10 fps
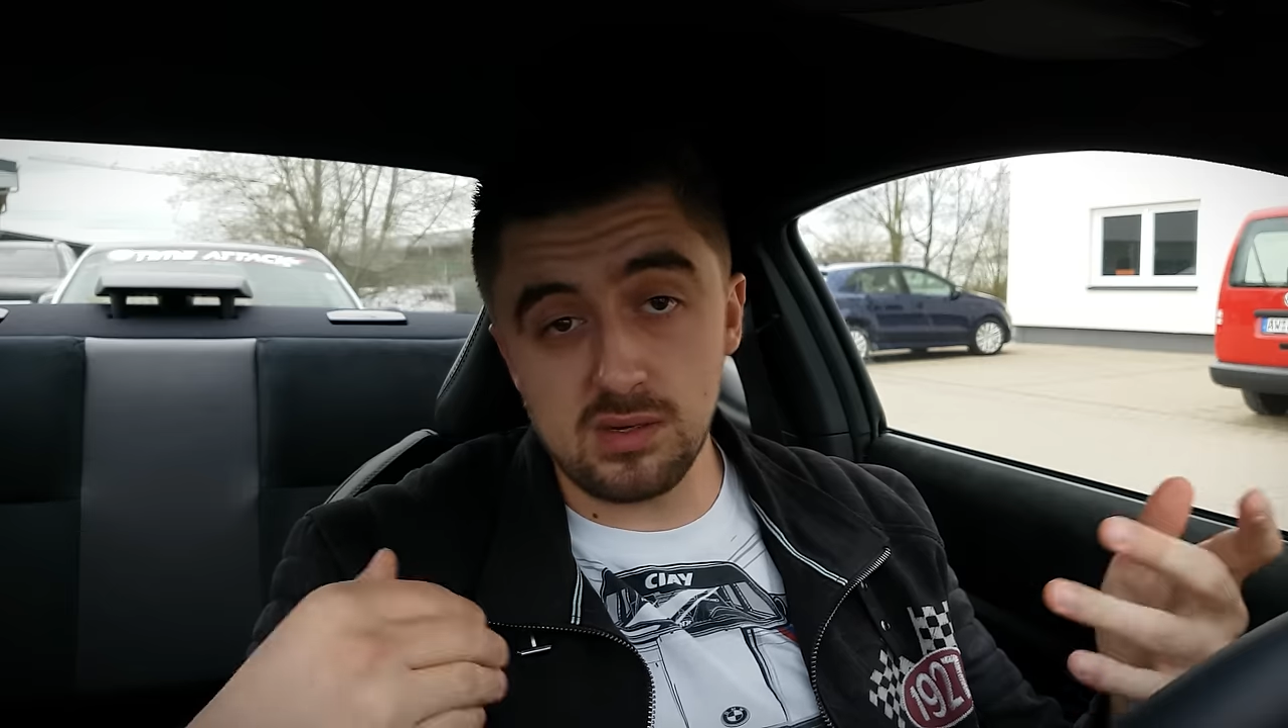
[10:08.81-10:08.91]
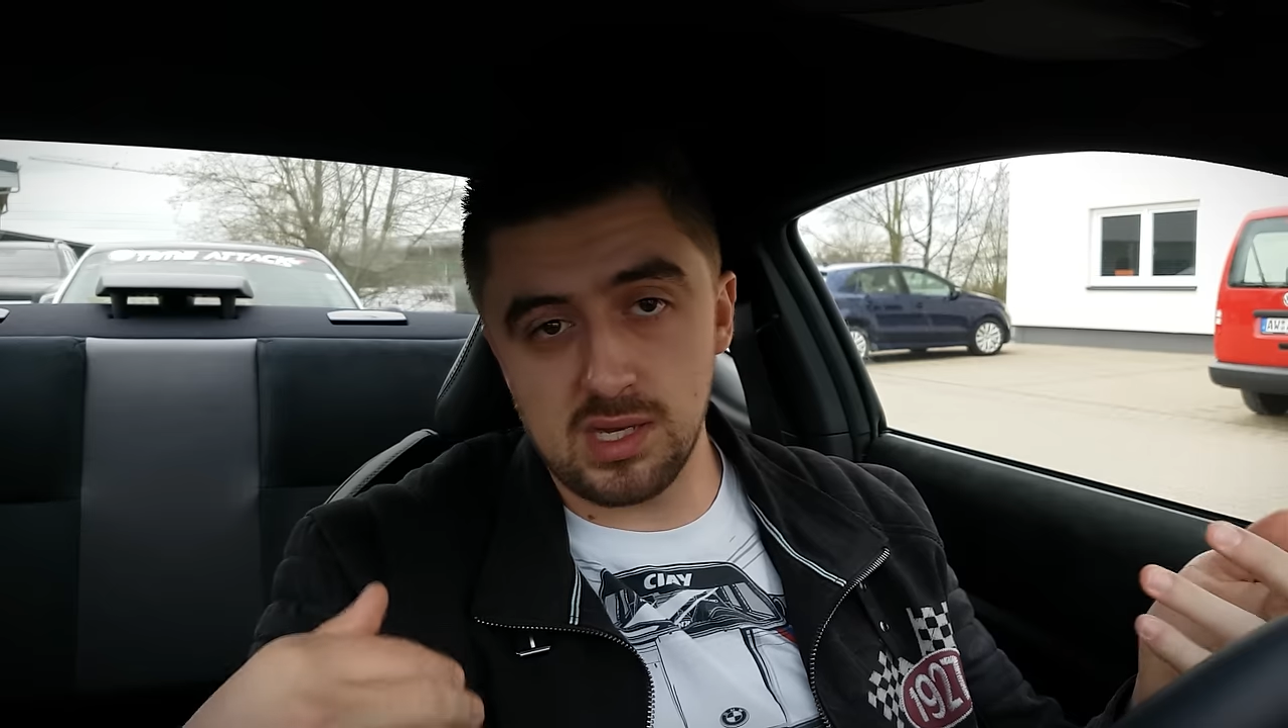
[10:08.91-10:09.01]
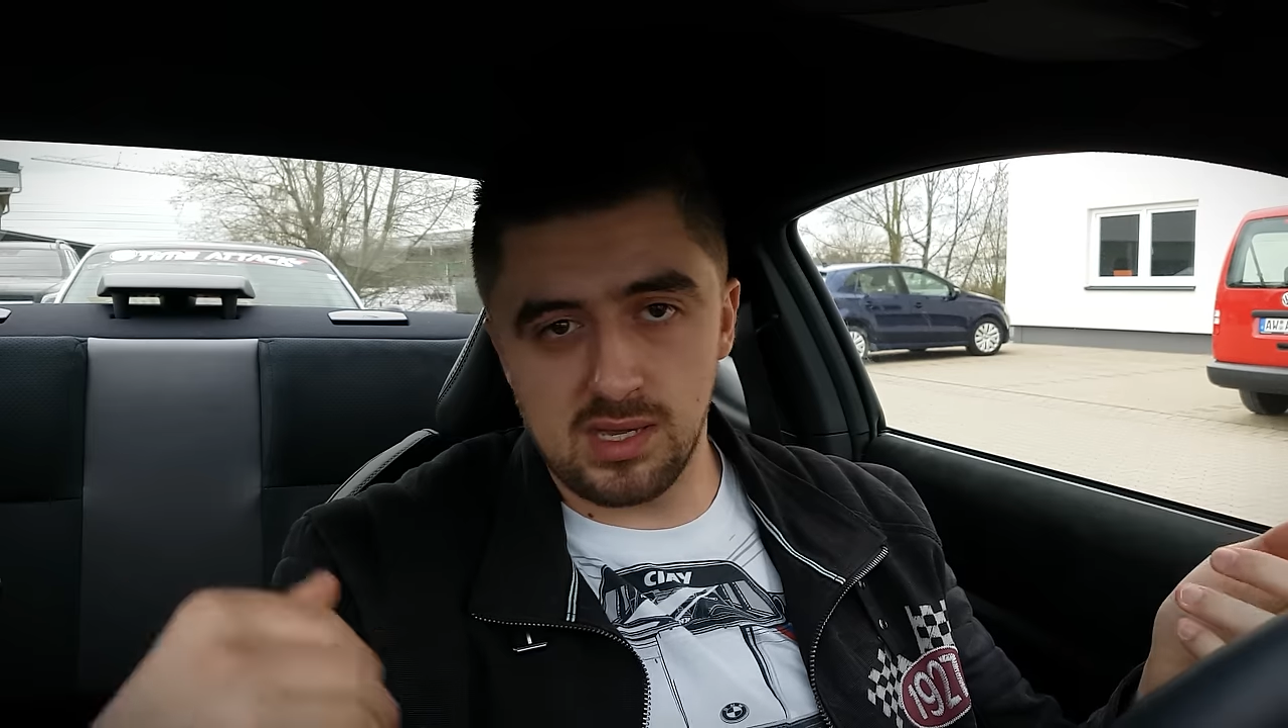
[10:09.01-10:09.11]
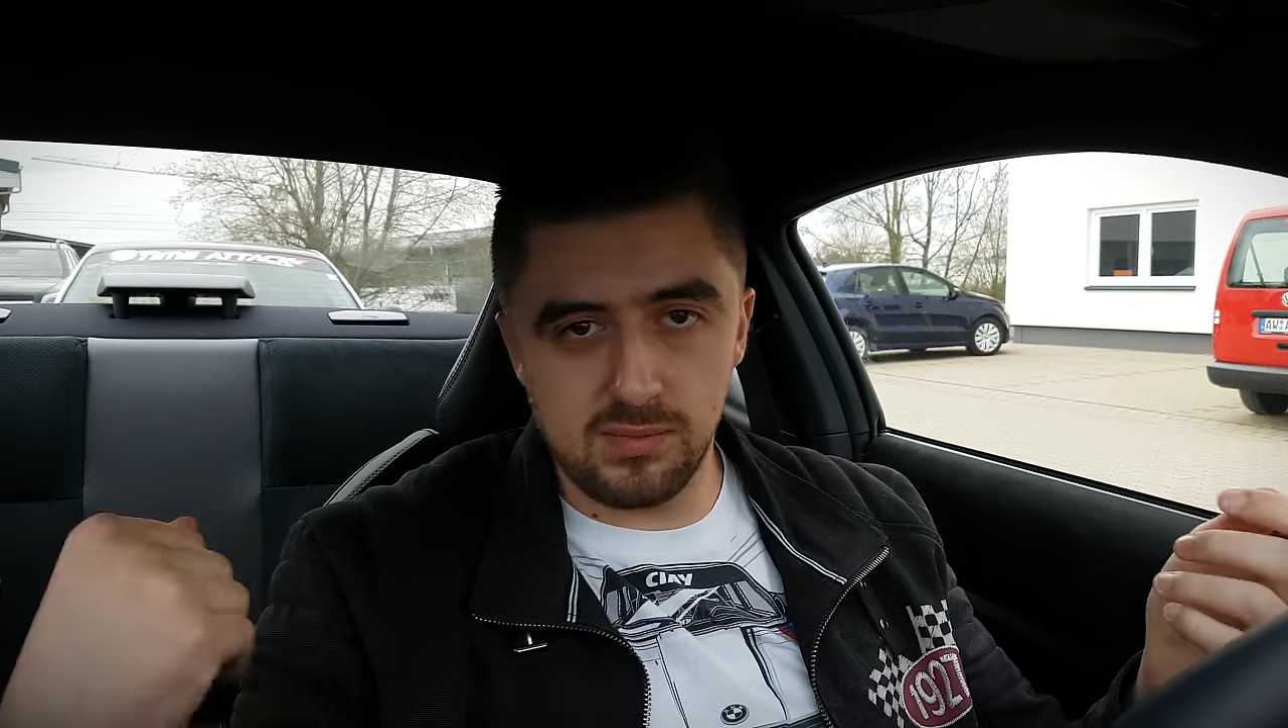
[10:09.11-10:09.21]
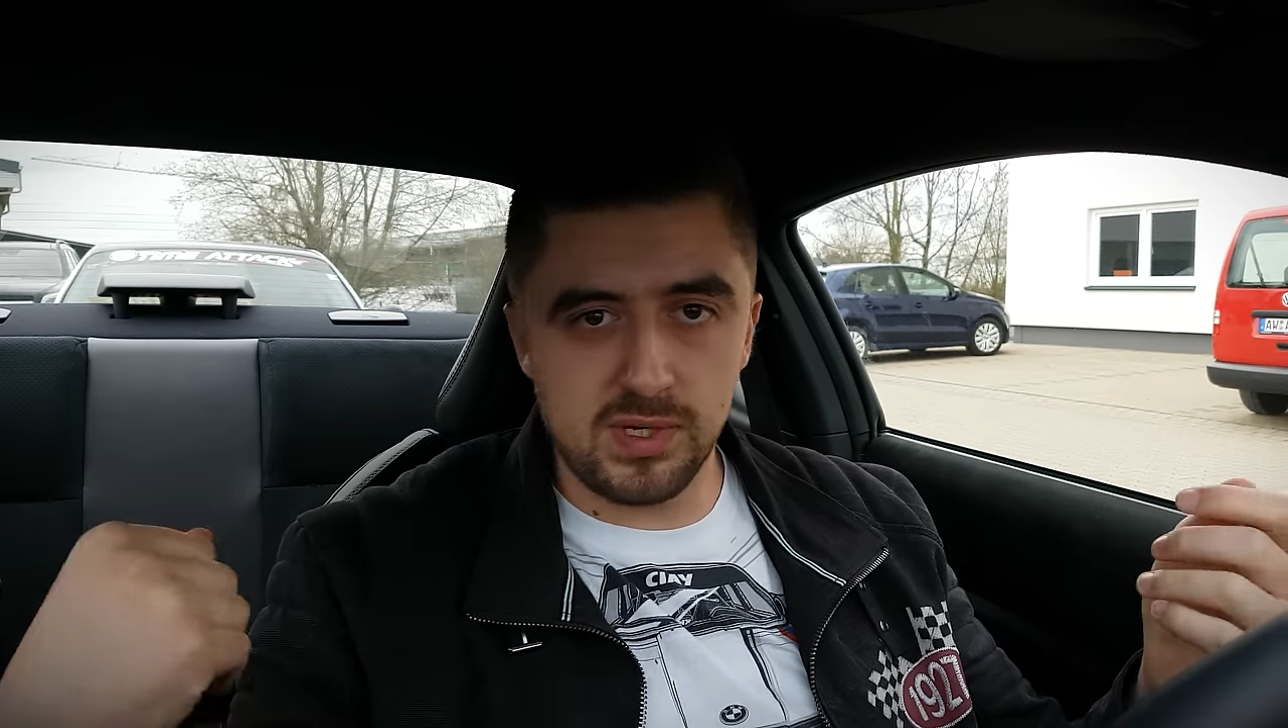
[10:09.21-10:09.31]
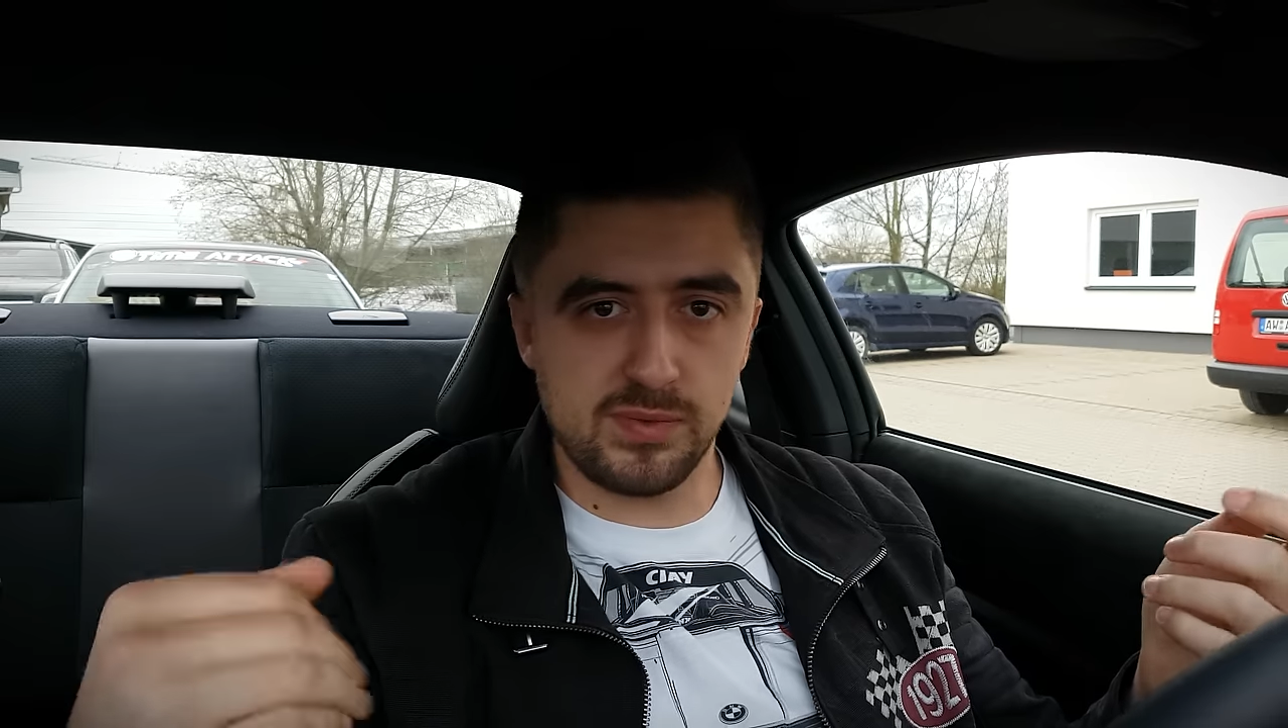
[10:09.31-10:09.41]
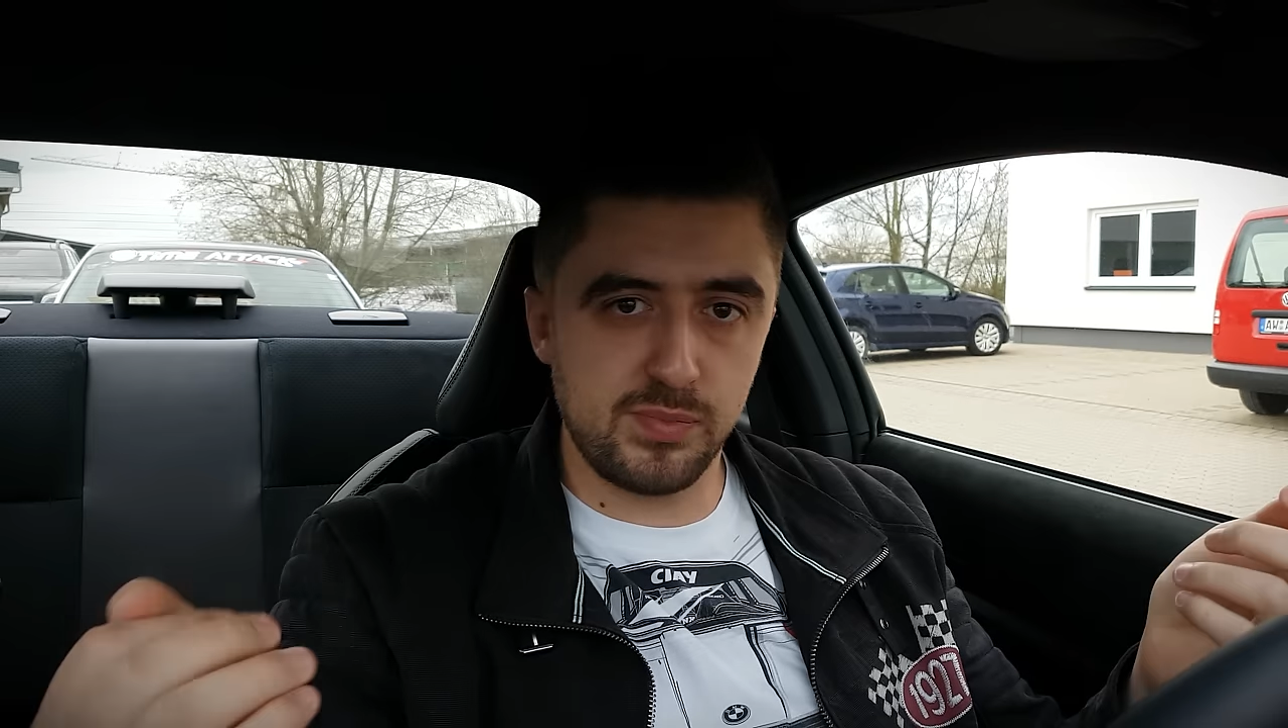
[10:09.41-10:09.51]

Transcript: you can, well,